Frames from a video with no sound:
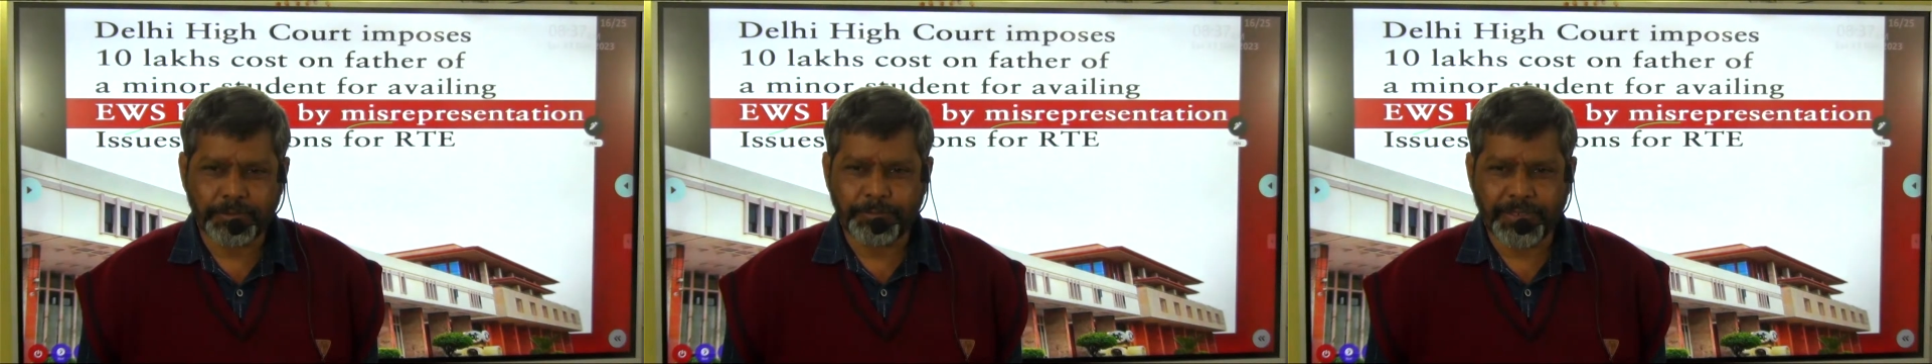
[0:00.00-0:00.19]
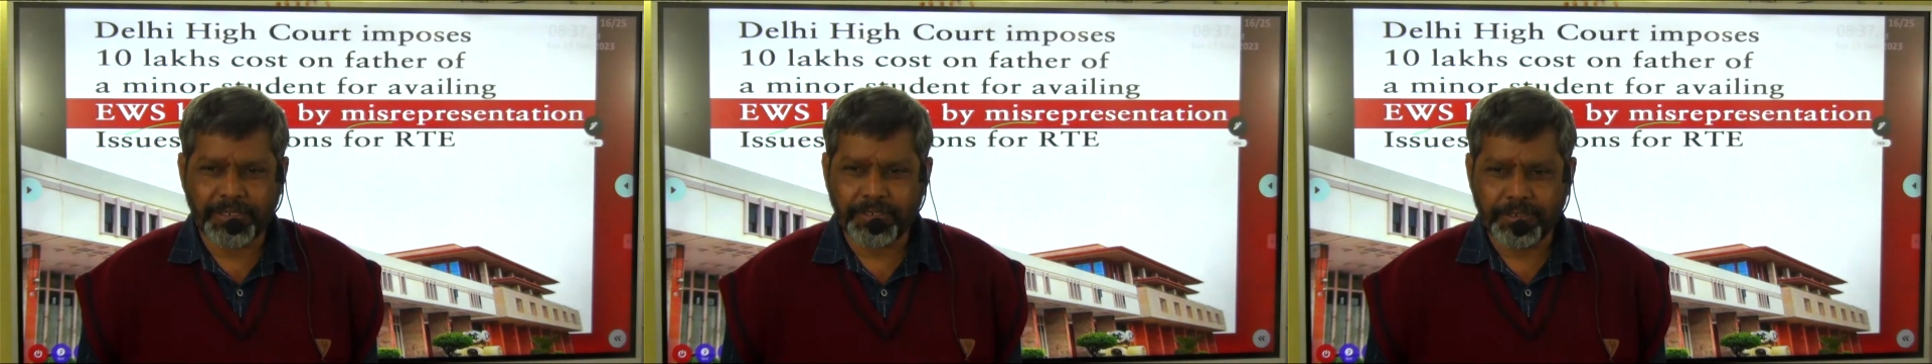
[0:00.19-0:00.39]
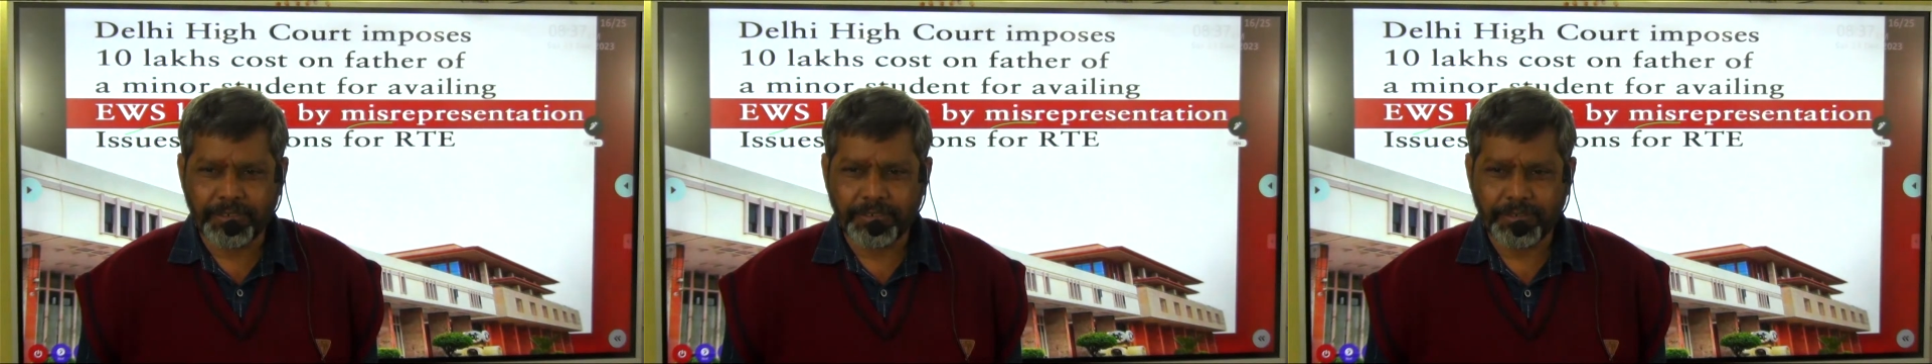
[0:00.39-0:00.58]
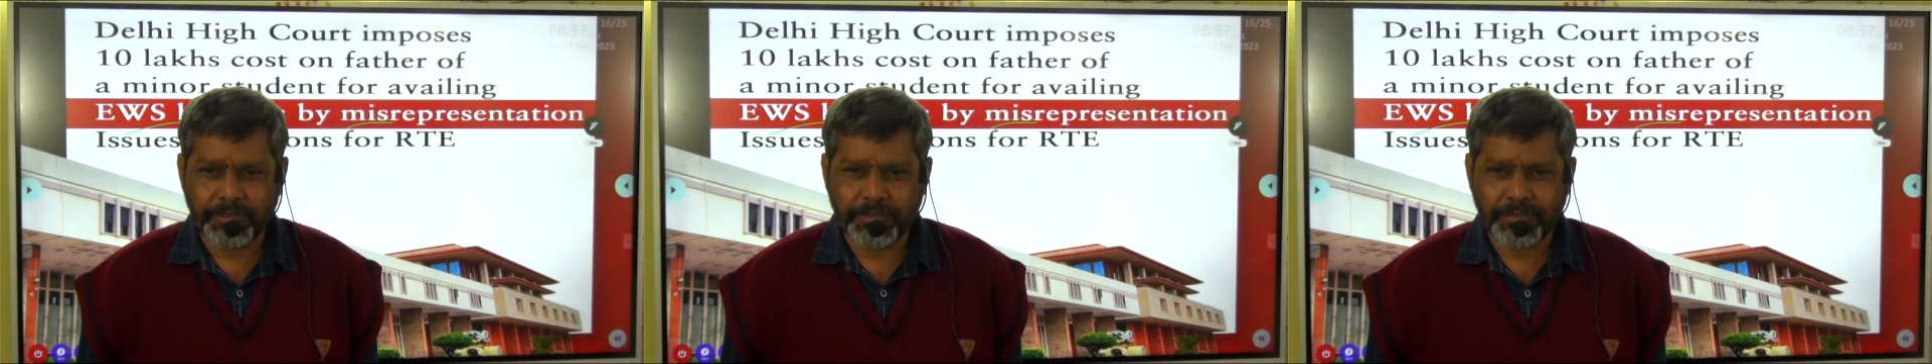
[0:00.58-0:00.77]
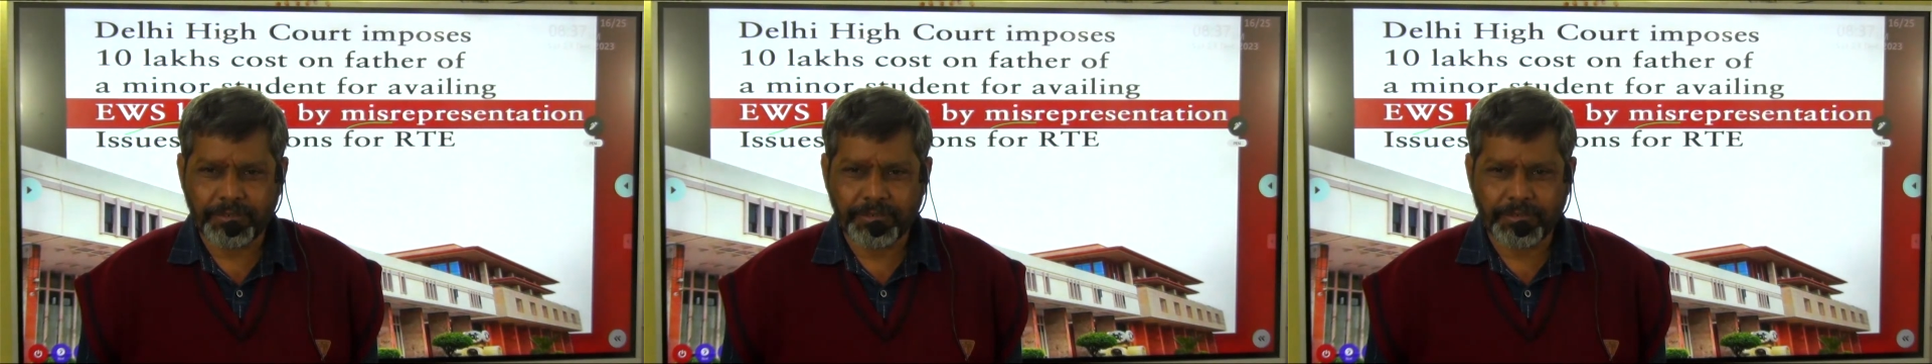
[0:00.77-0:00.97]
may
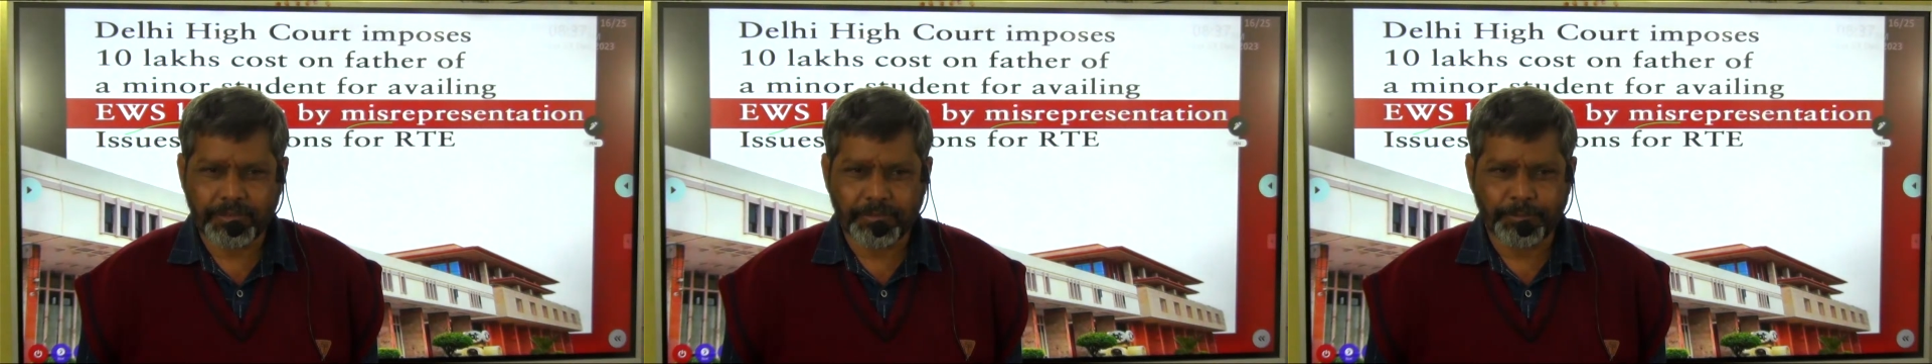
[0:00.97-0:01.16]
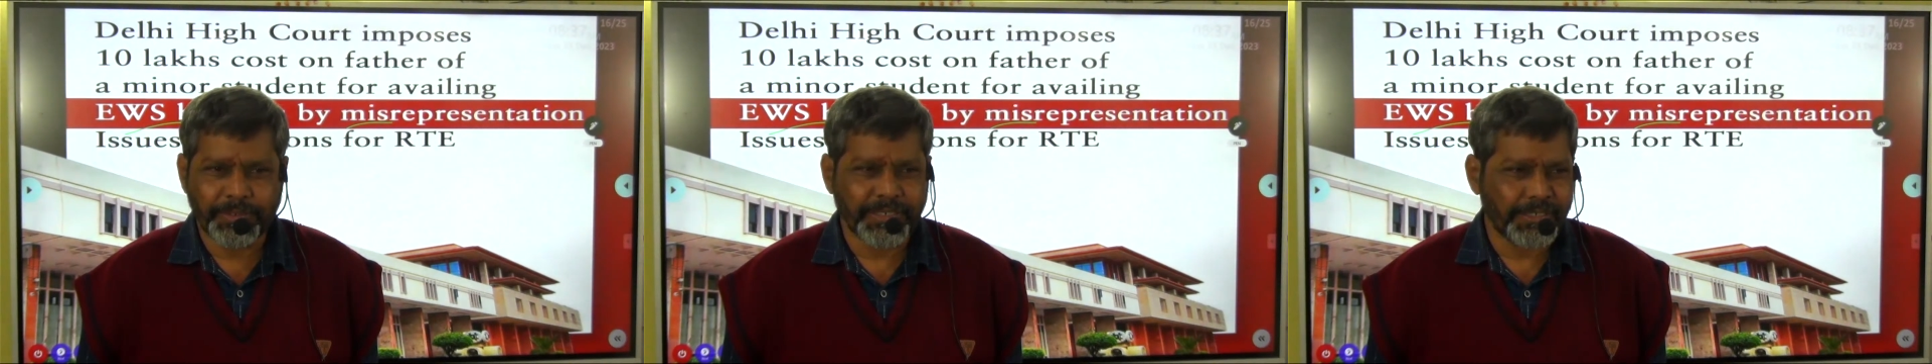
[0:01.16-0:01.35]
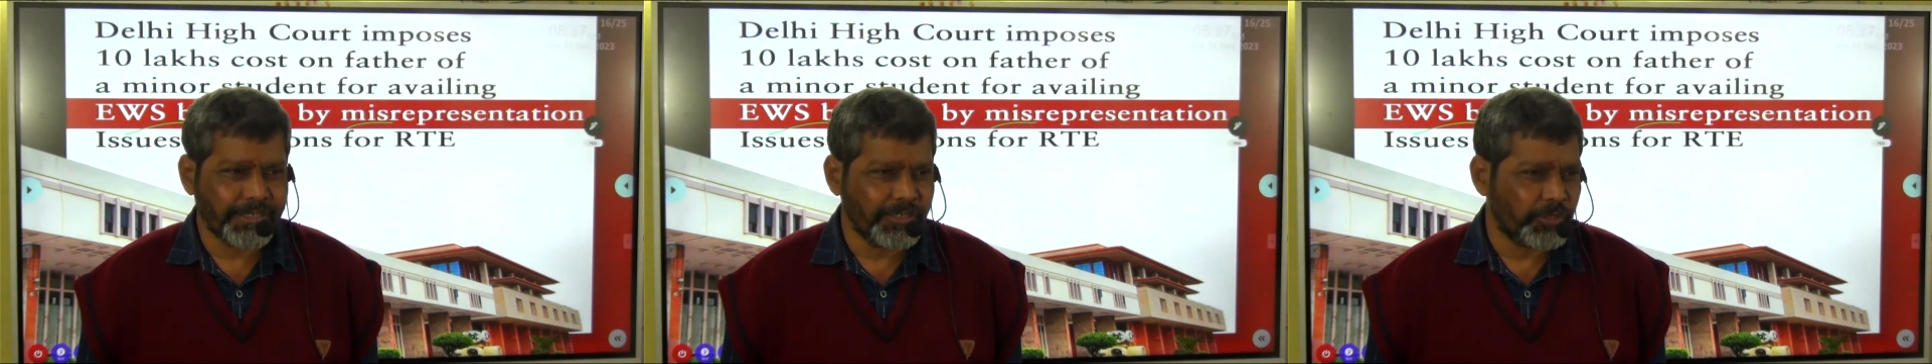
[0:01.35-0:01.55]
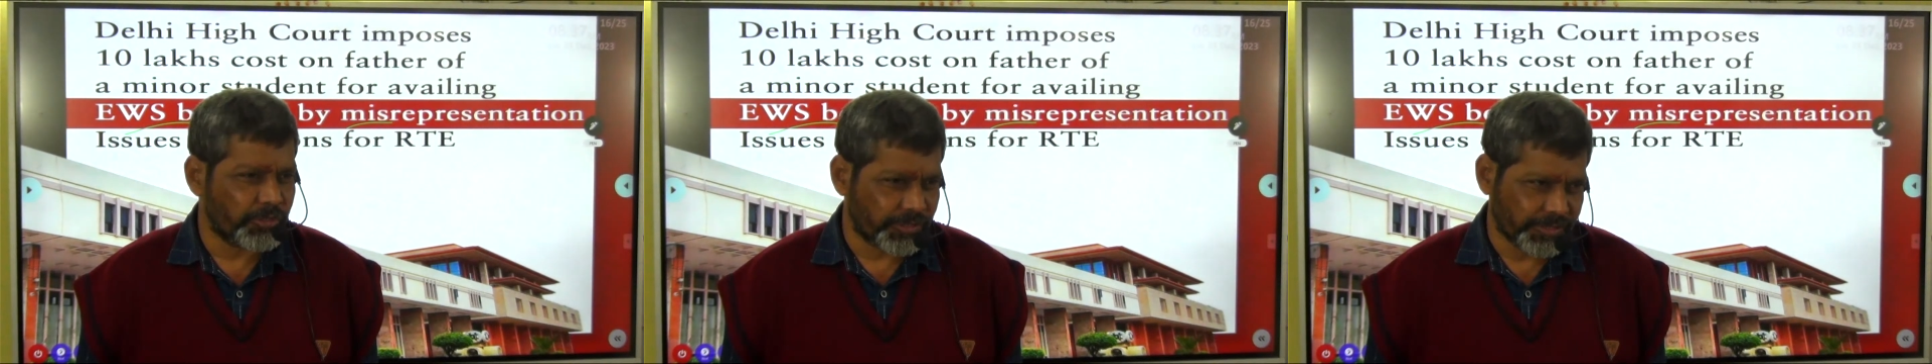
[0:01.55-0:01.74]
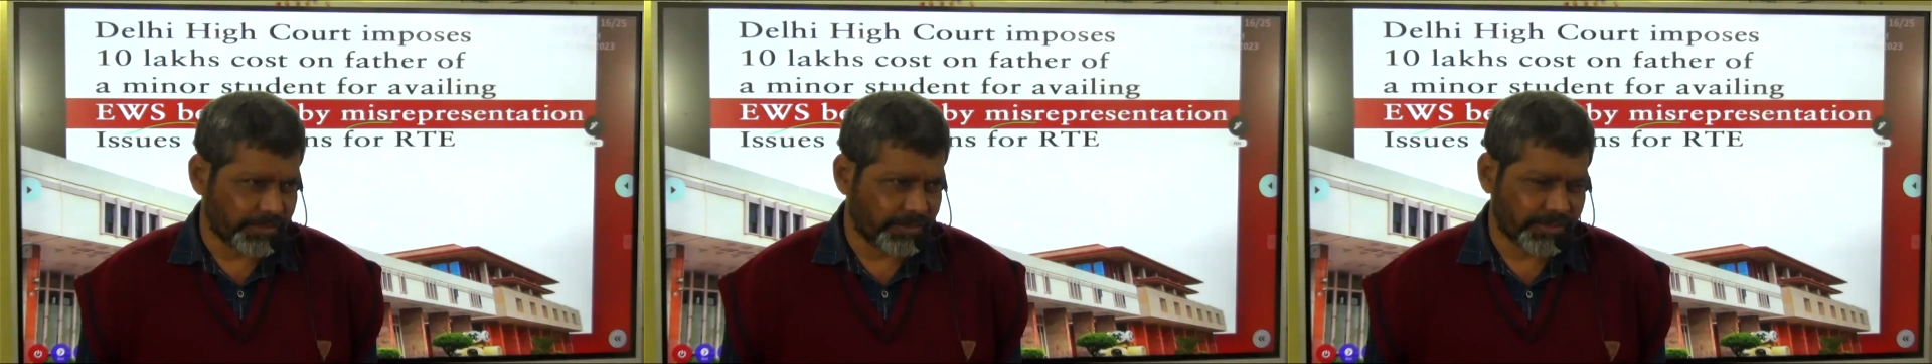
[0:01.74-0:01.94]
be
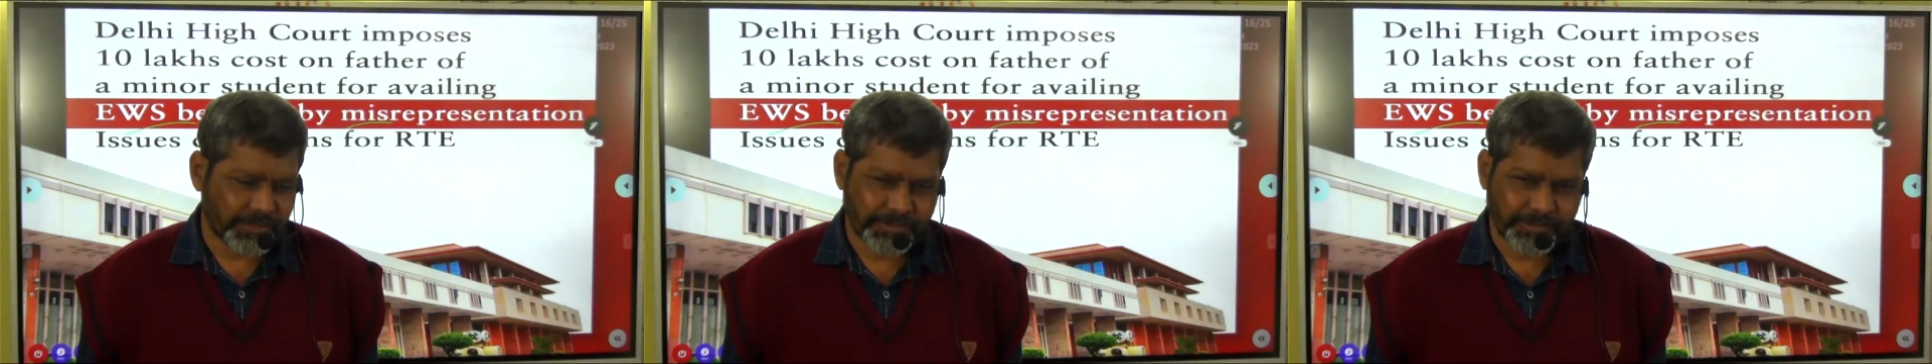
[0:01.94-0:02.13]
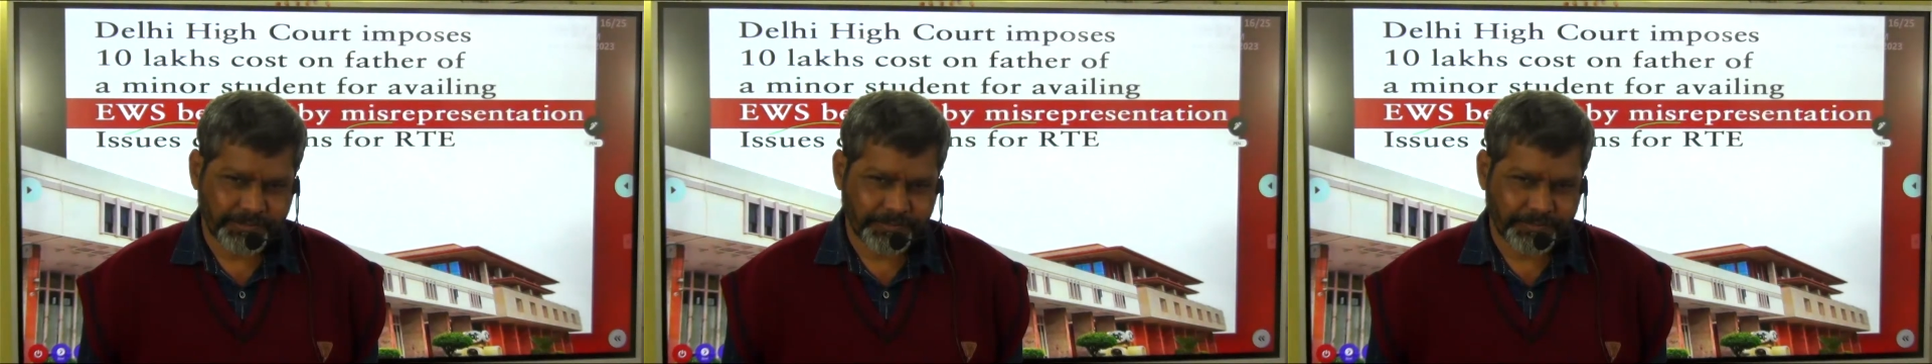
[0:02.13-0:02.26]
innocent,